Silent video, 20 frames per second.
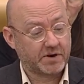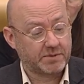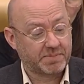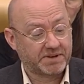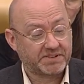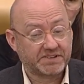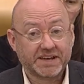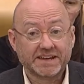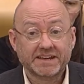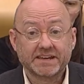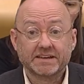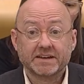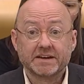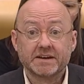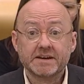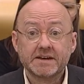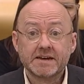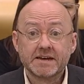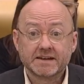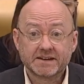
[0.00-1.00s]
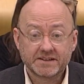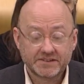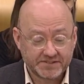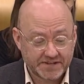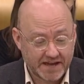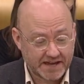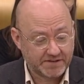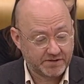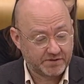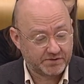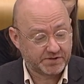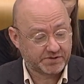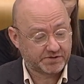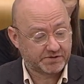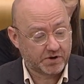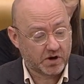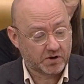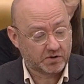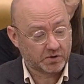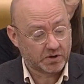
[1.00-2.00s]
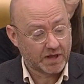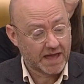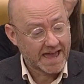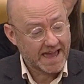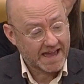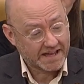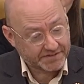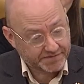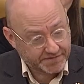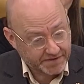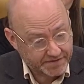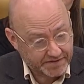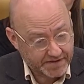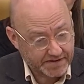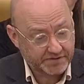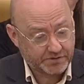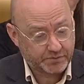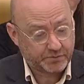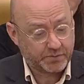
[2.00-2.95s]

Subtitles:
in particular continue to struggle. It's for this